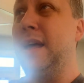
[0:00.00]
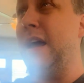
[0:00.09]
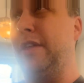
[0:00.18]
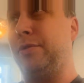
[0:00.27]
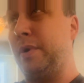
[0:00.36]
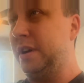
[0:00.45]

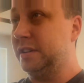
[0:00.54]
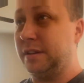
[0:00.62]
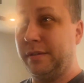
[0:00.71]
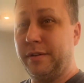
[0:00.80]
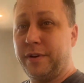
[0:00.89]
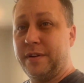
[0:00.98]
at
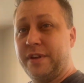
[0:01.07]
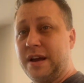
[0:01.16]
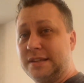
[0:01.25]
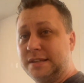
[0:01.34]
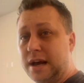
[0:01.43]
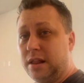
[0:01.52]

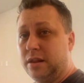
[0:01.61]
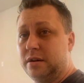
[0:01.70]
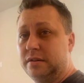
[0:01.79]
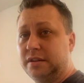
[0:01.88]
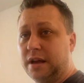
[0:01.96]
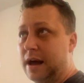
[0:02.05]

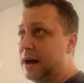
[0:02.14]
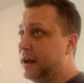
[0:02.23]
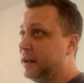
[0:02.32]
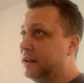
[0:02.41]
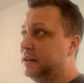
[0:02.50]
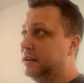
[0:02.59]
$375,000, I,